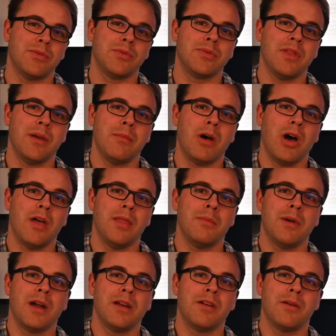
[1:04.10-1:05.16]
through them on the
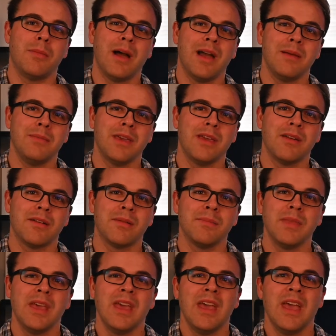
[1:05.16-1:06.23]
monitor behind me
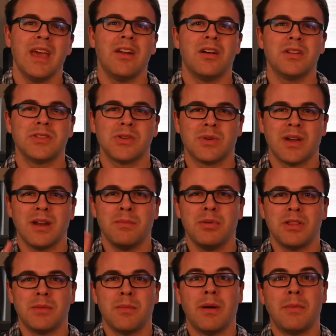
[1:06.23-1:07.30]
here and also kind of
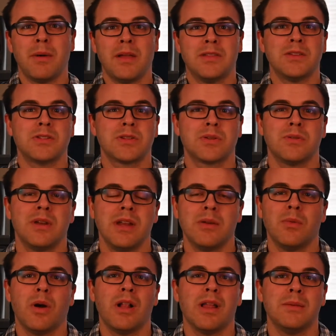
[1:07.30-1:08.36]
put them up on the
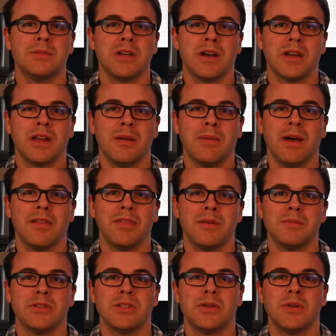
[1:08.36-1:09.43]
screen while I'm talking about
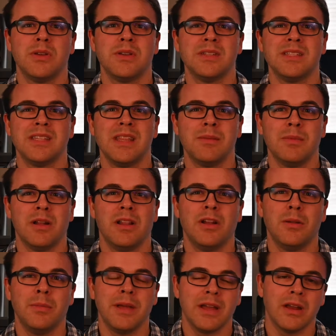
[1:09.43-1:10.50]
them so you can see them in a
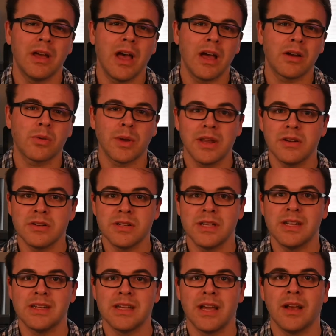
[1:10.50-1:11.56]
little bit greater
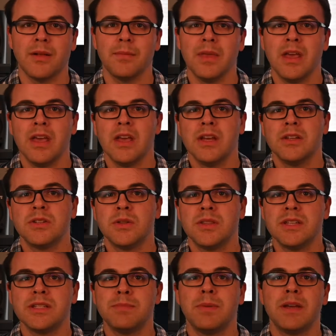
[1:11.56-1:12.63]
detail. So
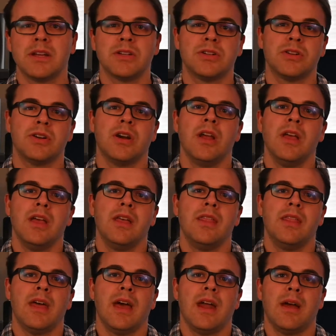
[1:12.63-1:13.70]
this picture
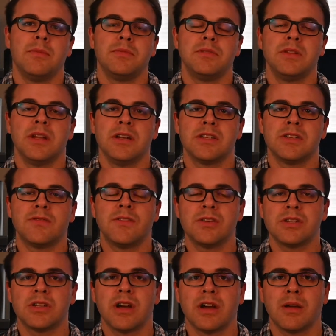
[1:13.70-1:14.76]
that I'm going to
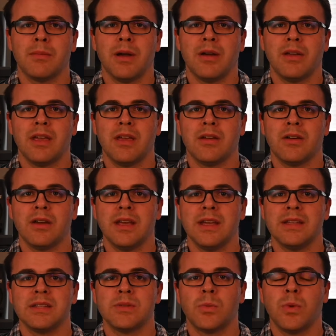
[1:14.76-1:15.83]
first talk about here
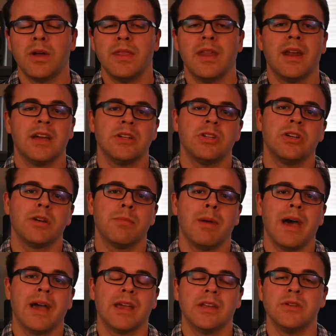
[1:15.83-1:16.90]
is one that I took
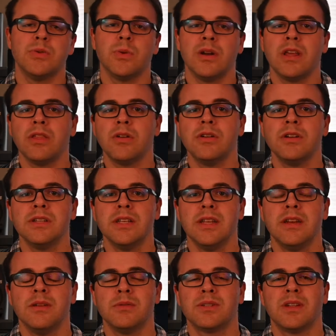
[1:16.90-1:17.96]
back in
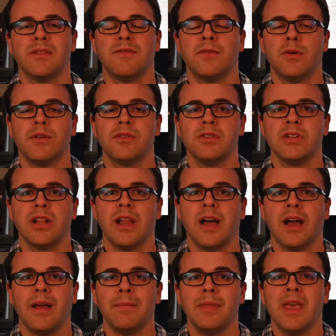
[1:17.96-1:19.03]
2013. It was on the 4th of
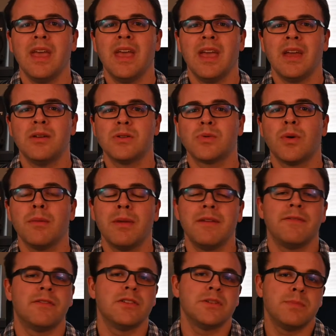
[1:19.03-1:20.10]
July, and it was one of my
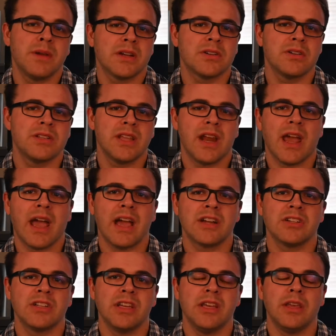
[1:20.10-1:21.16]
first pictures that I
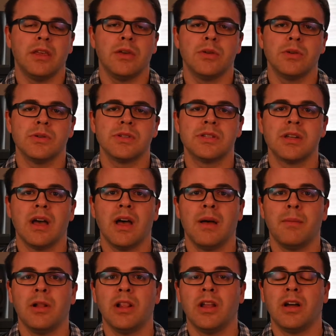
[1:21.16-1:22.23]
actually used
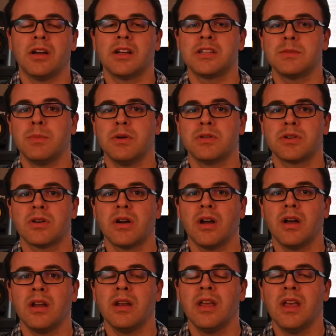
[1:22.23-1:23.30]
long exposure
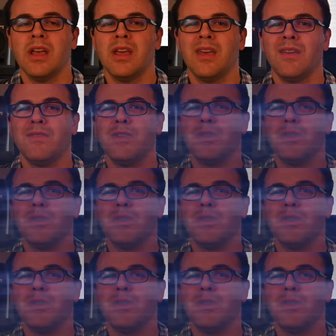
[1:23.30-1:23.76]
on. If you